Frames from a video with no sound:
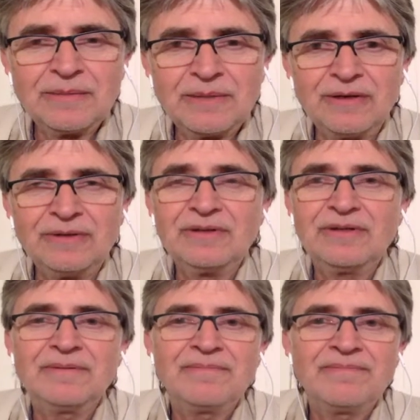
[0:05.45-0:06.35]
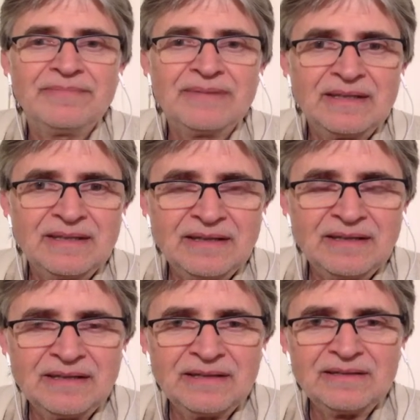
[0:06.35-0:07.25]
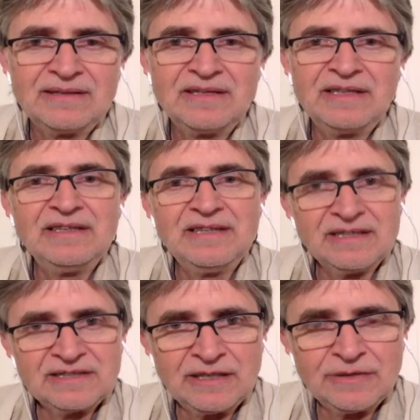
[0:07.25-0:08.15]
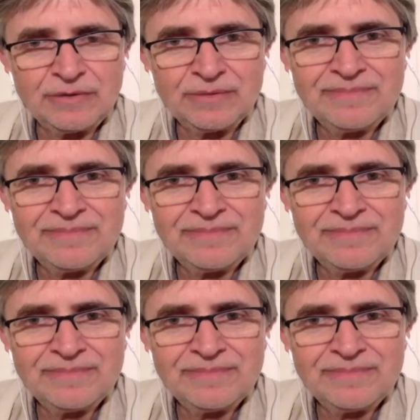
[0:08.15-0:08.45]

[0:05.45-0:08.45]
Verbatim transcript: about three years ago,